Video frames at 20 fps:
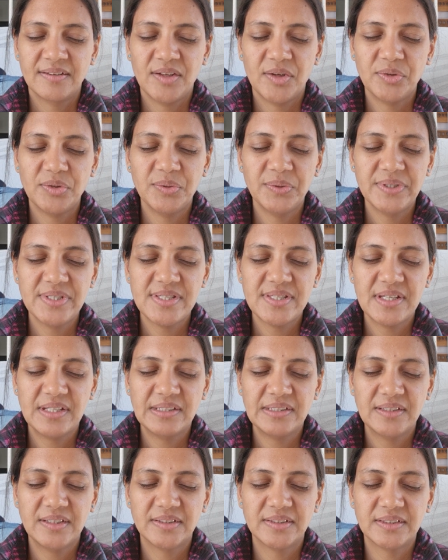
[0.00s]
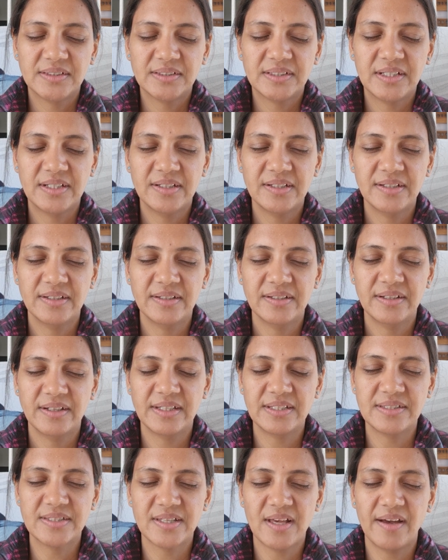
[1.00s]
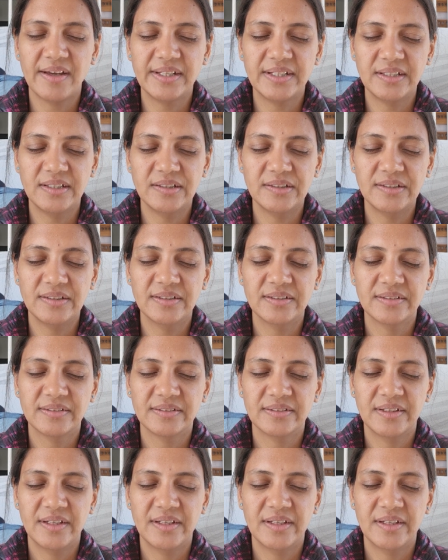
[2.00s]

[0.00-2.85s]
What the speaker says: Now noticing the anxiety,